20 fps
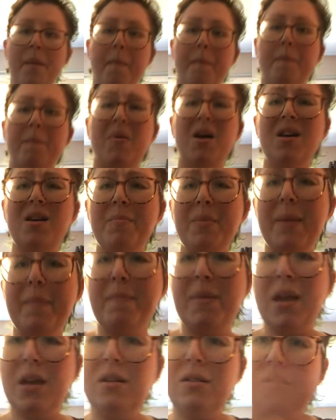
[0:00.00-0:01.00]
Mommy
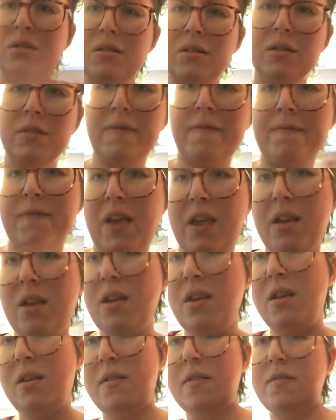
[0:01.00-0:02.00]
made your
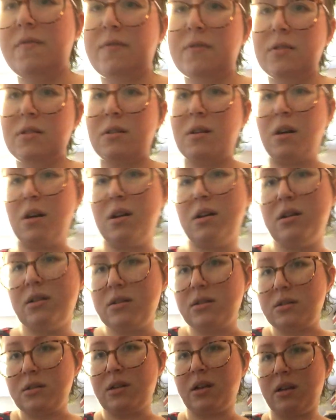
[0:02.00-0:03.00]
favorite
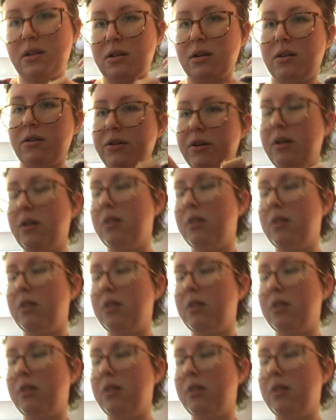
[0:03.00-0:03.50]
content. Here you